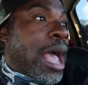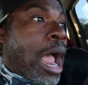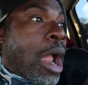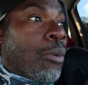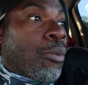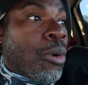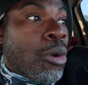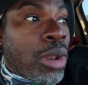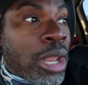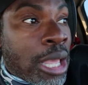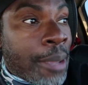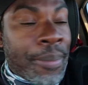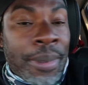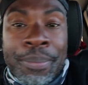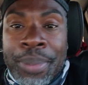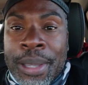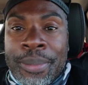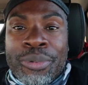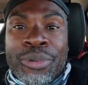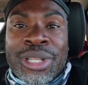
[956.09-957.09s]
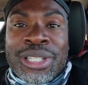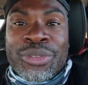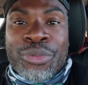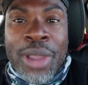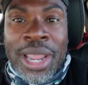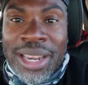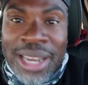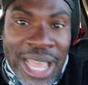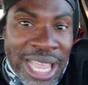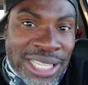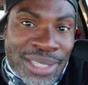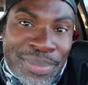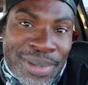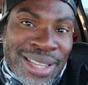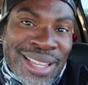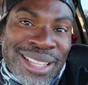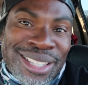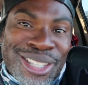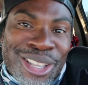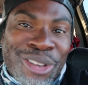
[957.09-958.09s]
I roll up and people just recognize
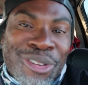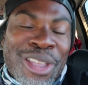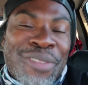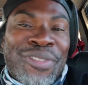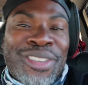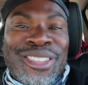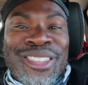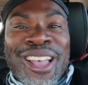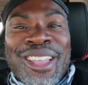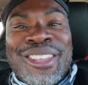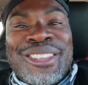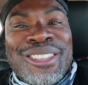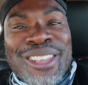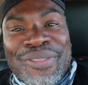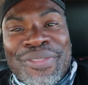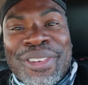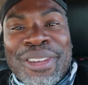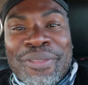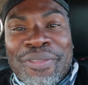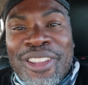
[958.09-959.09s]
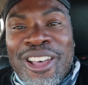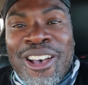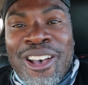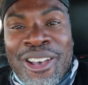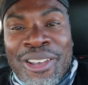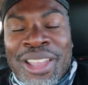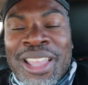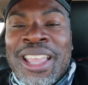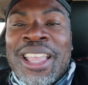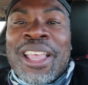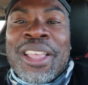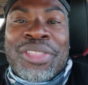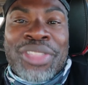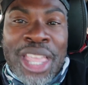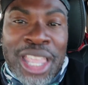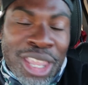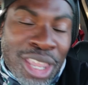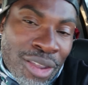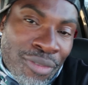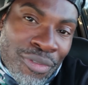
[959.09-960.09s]
me. So if you saw yourself in the vlog,
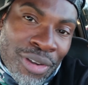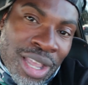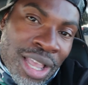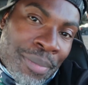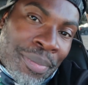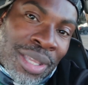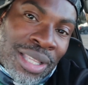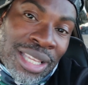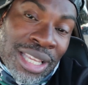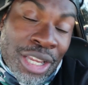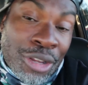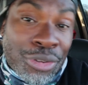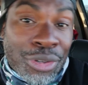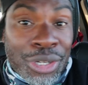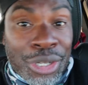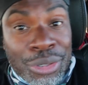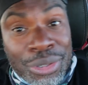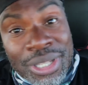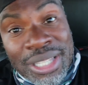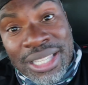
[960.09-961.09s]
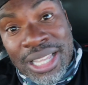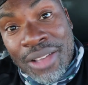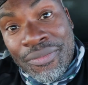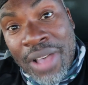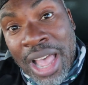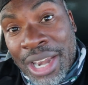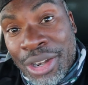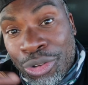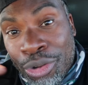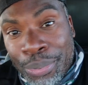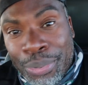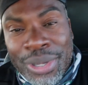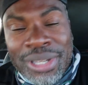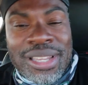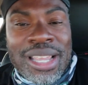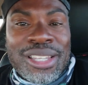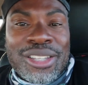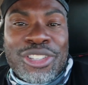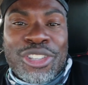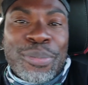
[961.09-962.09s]
thank you for coming to introduce yourself. I do
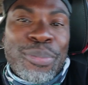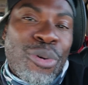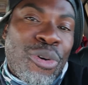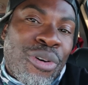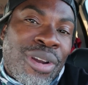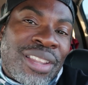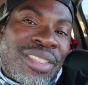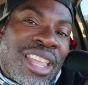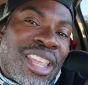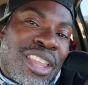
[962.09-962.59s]
appreciate your support.